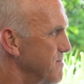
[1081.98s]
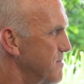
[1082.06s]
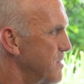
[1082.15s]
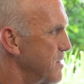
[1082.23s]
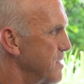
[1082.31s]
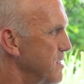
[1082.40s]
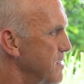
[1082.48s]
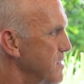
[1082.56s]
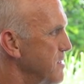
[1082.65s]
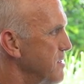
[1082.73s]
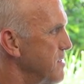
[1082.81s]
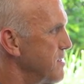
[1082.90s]

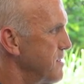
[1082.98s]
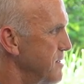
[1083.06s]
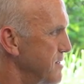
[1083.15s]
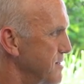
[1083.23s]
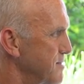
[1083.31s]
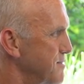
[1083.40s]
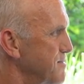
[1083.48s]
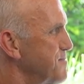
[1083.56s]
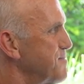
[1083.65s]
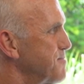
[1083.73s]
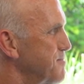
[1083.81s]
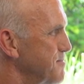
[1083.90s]

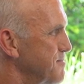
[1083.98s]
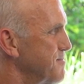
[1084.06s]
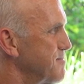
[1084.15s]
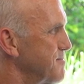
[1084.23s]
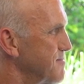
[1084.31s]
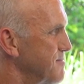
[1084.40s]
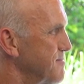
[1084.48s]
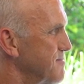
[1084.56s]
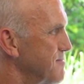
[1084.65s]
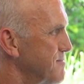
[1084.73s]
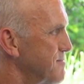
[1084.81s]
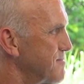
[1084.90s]

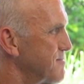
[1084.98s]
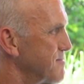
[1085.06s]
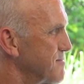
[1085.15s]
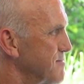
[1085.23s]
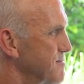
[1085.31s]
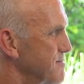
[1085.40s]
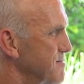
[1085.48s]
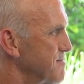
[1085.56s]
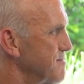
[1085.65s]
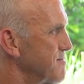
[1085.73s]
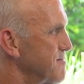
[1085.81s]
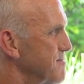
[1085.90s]

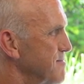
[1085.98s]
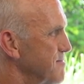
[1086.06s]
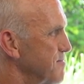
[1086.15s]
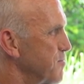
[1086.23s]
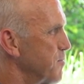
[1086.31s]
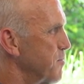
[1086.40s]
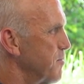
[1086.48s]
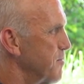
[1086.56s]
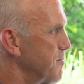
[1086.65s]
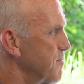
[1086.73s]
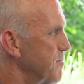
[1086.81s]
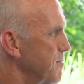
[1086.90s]

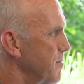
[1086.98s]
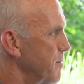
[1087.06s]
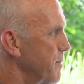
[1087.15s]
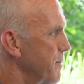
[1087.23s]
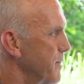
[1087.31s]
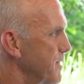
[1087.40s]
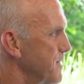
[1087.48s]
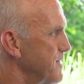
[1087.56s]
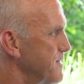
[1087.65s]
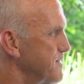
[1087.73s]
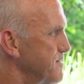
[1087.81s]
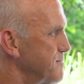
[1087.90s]

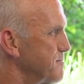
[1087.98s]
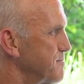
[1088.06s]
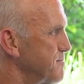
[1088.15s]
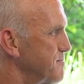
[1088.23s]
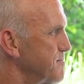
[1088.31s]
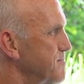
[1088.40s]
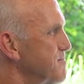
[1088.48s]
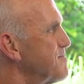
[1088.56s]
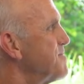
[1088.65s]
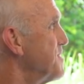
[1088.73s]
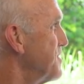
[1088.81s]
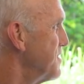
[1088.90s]
This person isn't speaking.